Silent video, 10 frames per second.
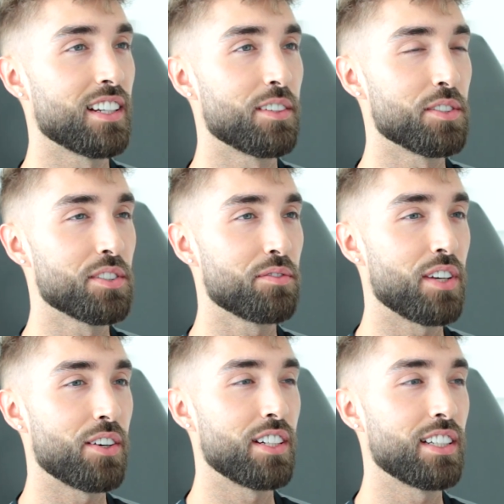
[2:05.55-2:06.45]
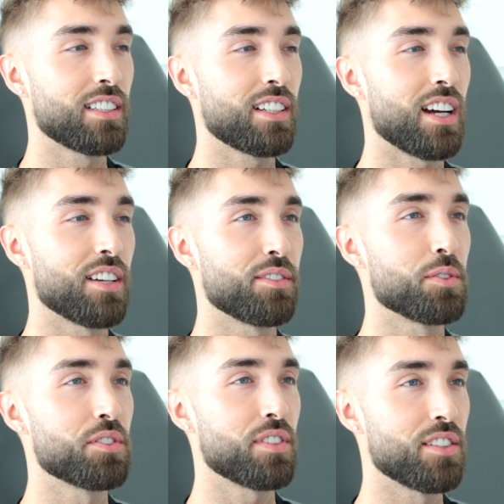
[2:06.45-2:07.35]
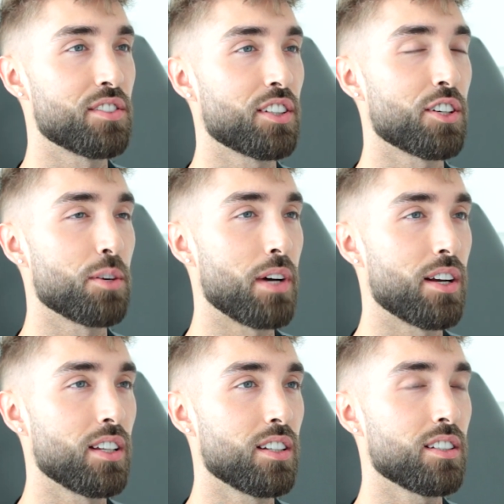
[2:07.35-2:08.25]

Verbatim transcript: It was very kind of, I was insecure about it.